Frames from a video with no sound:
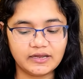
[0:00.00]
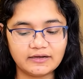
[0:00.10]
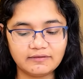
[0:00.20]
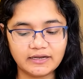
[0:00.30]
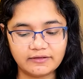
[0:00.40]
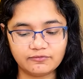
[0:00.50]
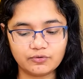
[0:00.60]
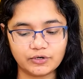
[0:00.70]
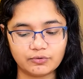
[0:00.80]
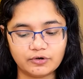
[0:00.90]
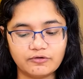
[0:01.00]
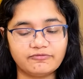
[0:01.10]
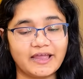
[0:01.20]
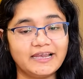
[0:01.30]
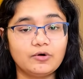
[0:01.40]
it will give you
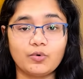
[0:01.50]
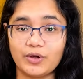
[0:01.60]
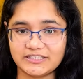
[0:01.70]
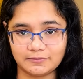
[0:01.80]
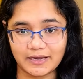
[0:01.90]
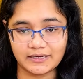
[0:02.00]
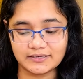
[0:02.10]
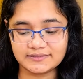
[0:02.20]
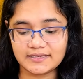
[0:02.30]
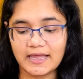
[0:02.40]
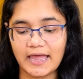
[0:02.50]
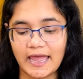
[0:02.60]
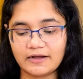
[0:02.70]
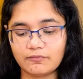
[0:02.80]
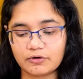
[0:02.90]
nucleophile OH minus,
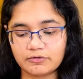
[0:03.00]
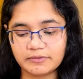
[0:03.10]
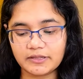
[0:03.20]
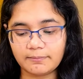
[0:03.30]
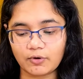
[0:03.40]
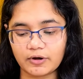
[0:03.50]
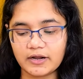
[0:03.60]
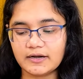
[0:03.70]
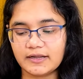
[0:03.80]
and what will be the product?